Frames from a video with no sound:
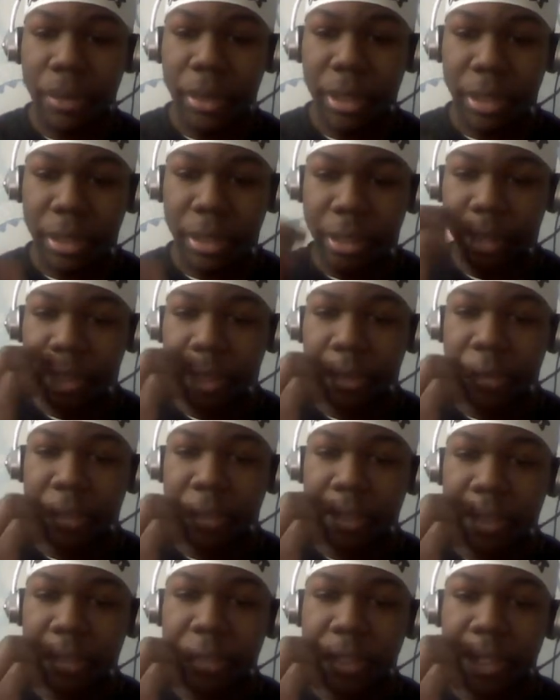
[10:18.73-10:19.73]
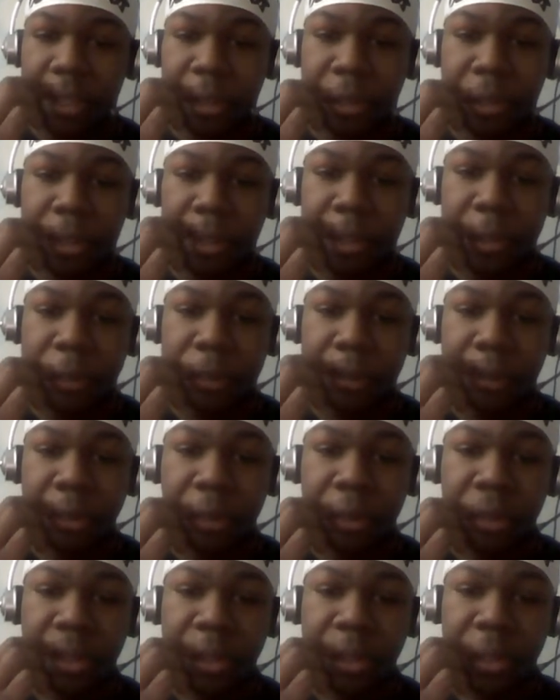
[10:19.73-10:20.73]
I click off of this video here,
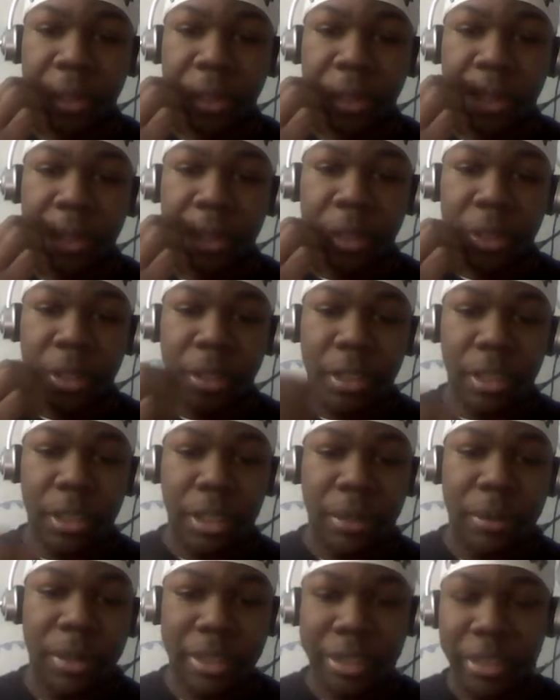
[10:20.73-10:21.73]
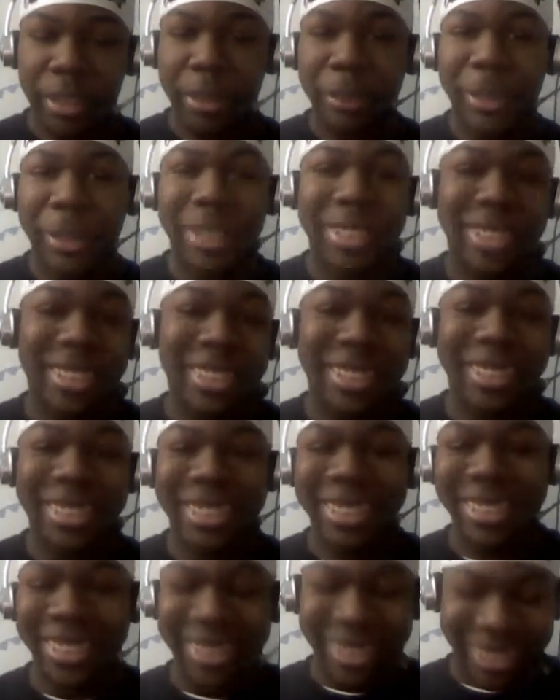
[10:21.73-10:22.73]
I want to show you my shirt.